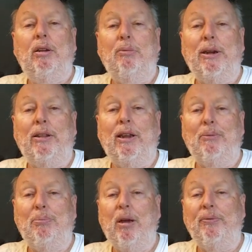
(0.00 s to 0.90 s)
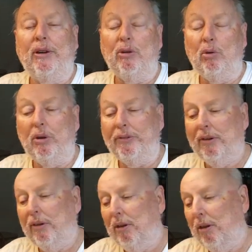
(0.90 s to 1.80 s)
to make that puffing noise.
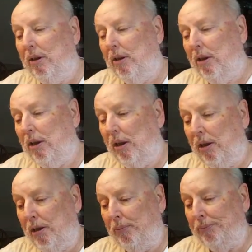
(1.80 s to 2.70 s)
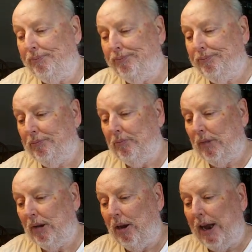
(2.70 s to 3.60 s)
I
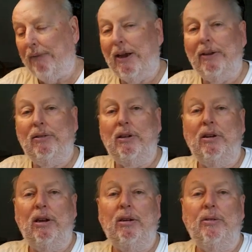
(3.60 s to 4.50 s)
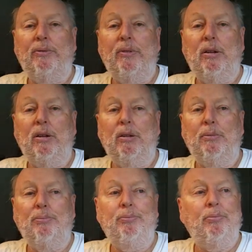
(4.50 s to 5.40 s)
haven't actually done
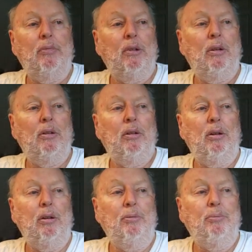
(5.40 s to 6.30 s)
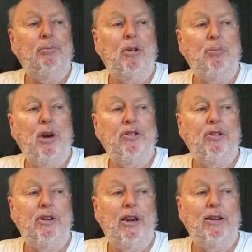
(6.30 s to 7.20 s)
a
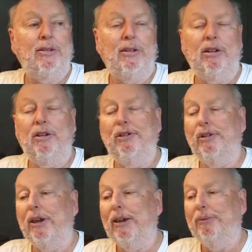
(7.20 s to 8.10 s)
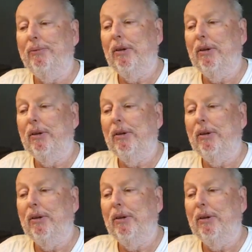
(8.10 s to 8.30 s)
compression test. I need to do that.